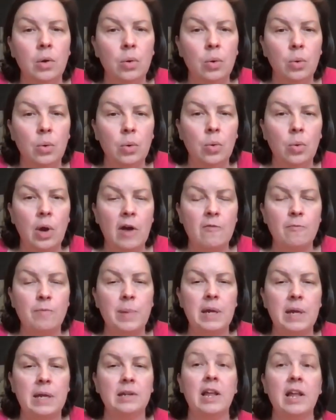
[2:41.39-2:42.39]
who have
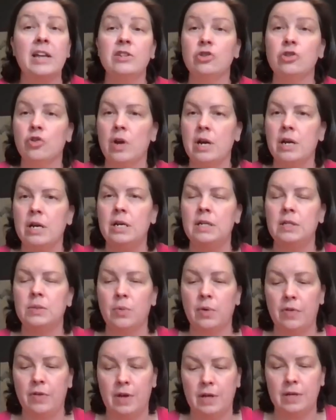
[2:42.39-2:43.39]
been LEND trainees
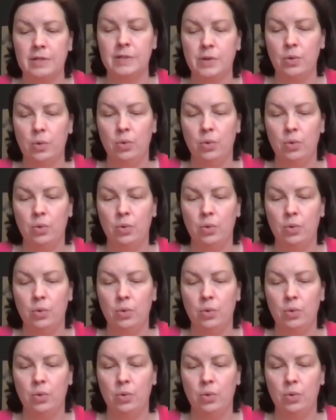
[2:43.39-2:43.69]
with us,